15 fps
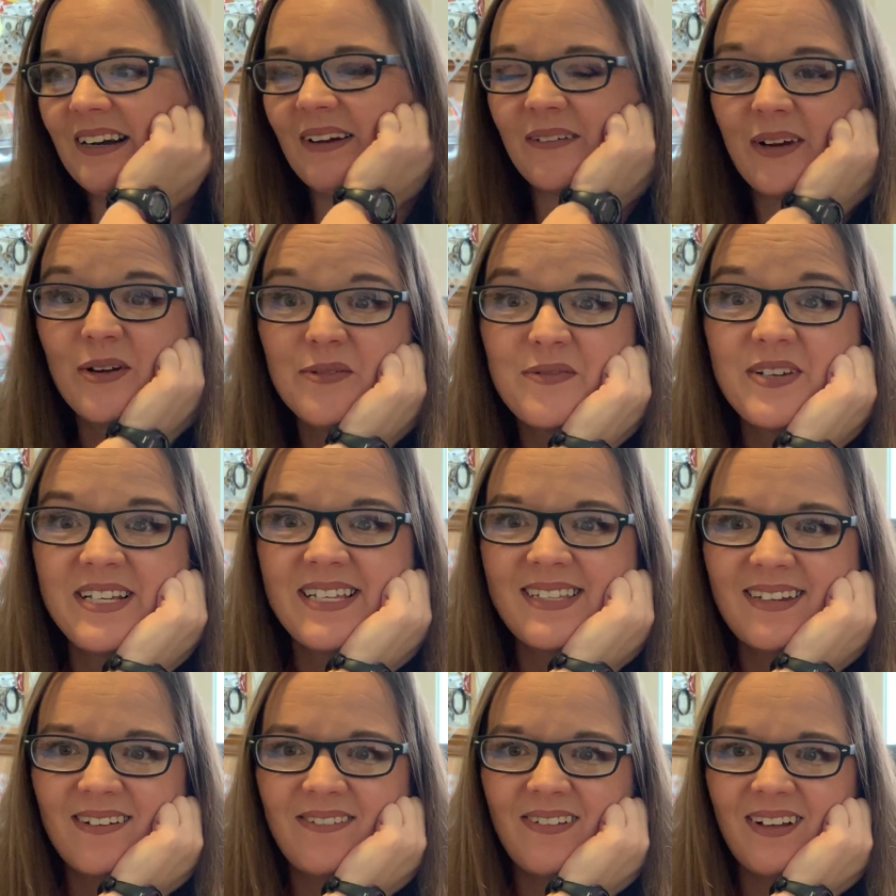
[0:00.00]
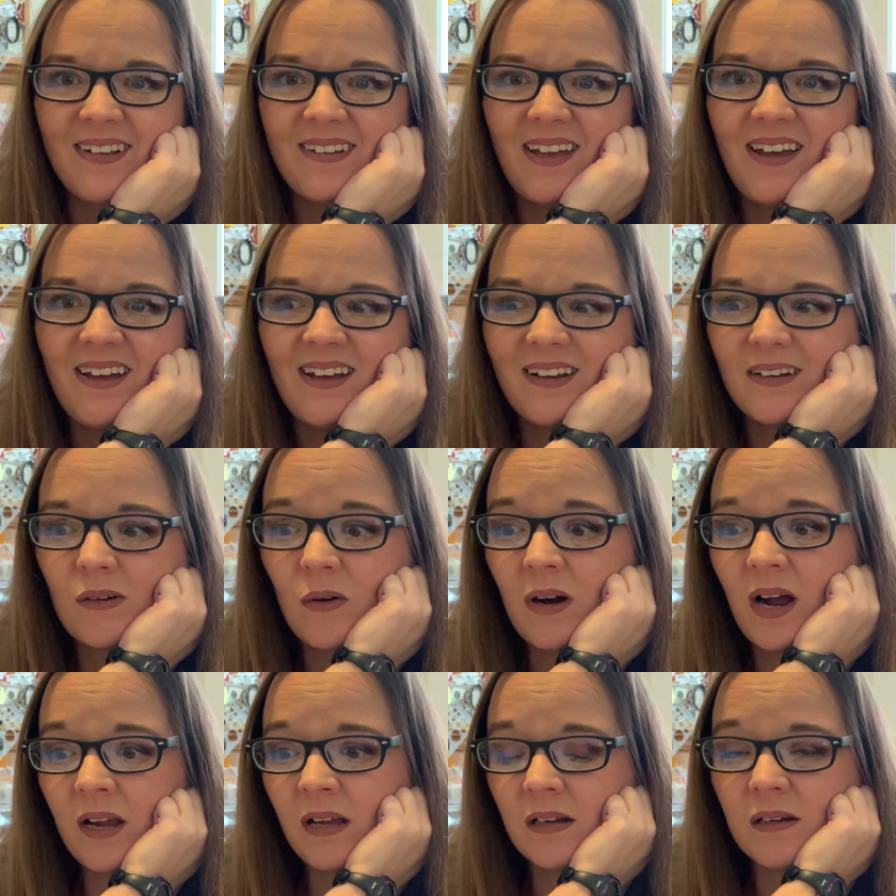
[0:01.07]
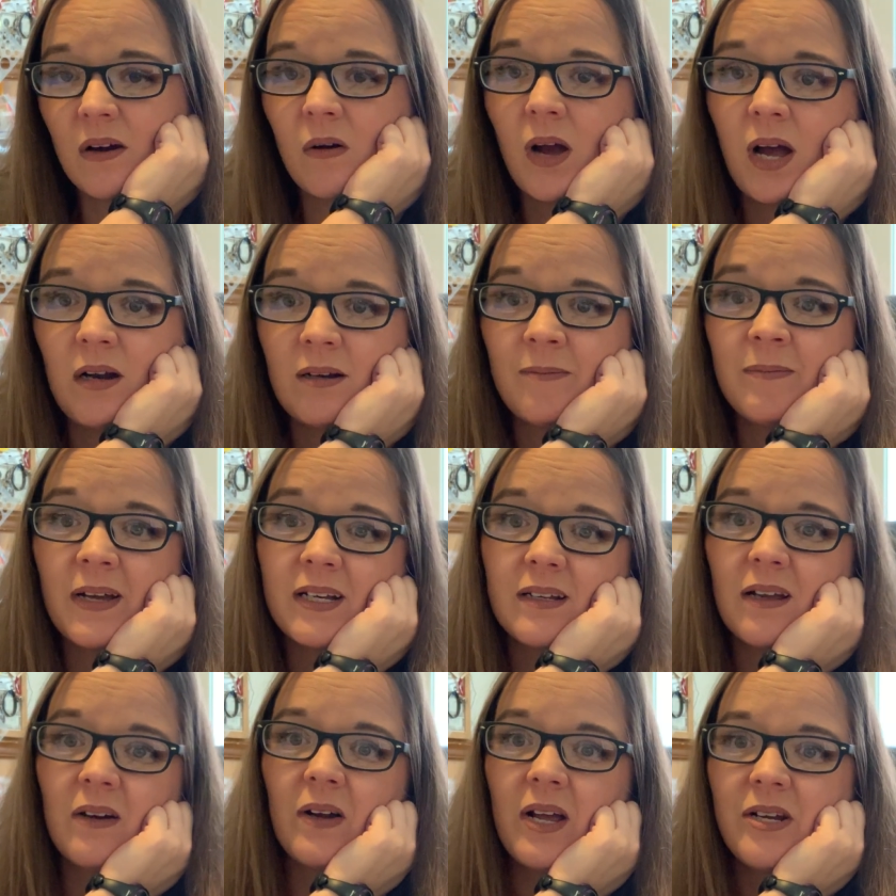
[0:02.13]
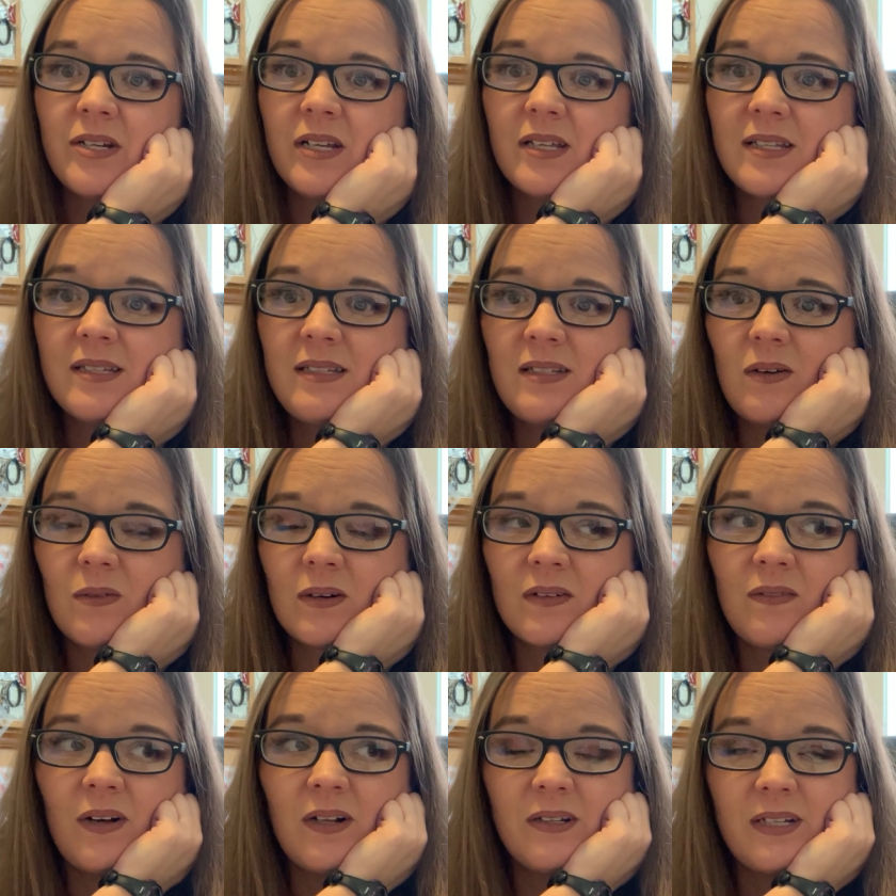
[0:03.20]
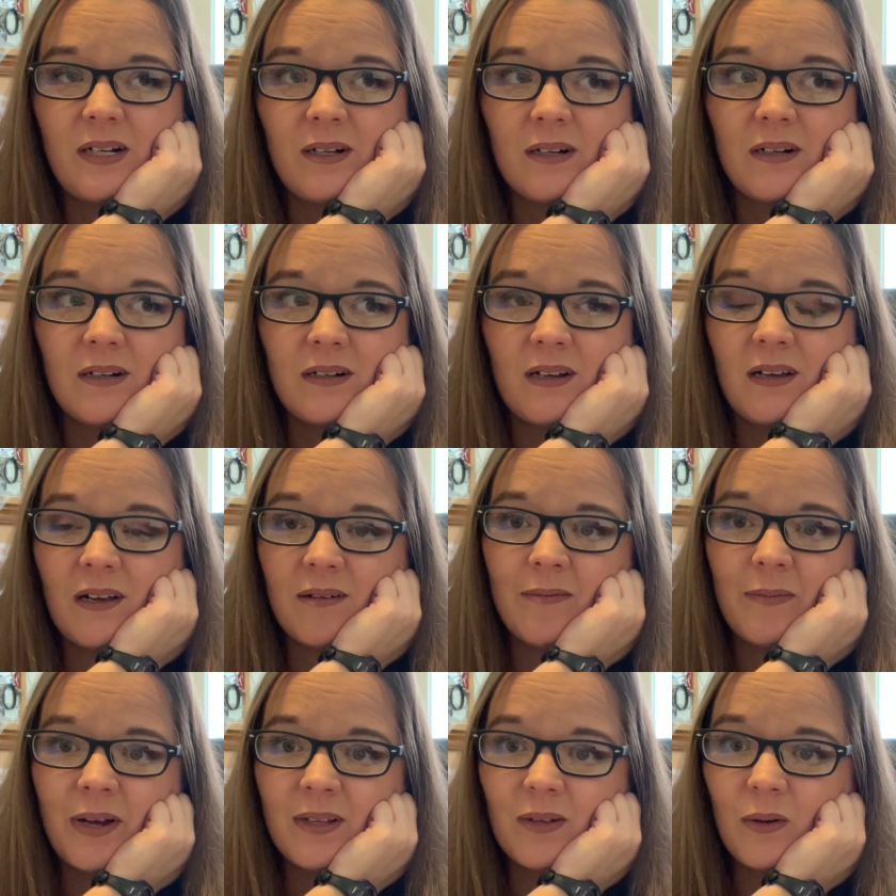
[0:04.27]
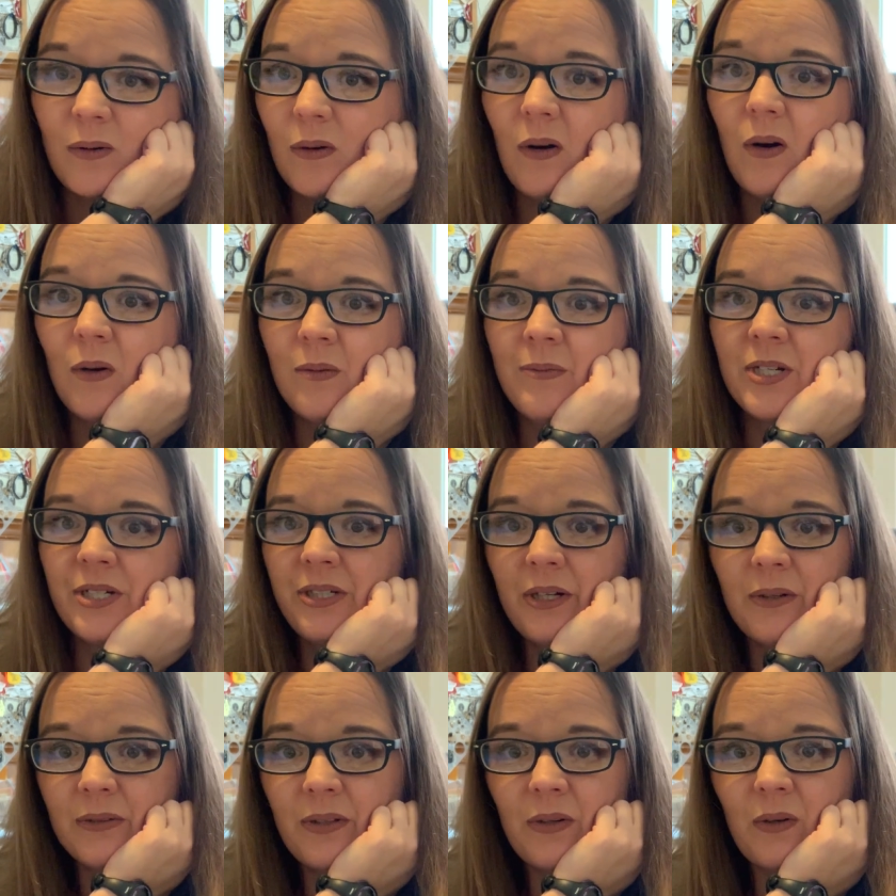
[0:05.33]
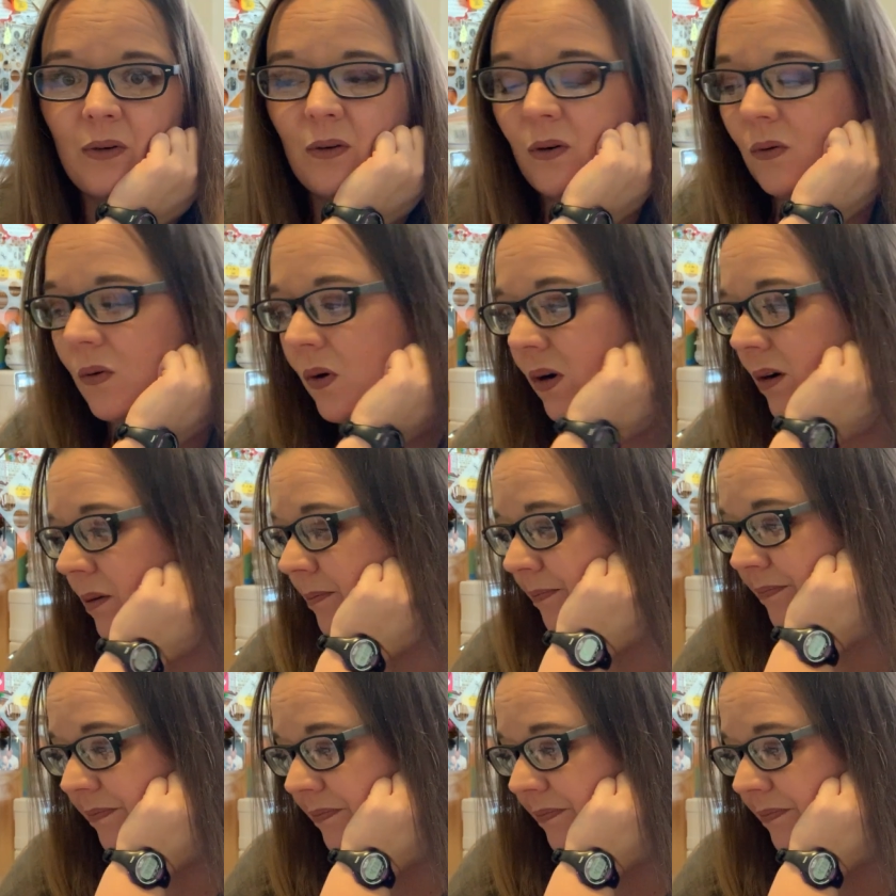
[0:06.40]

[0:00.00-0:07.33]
goofy stuff like that, or I can go out and make donations or volunteer at my local homeless shelter, or,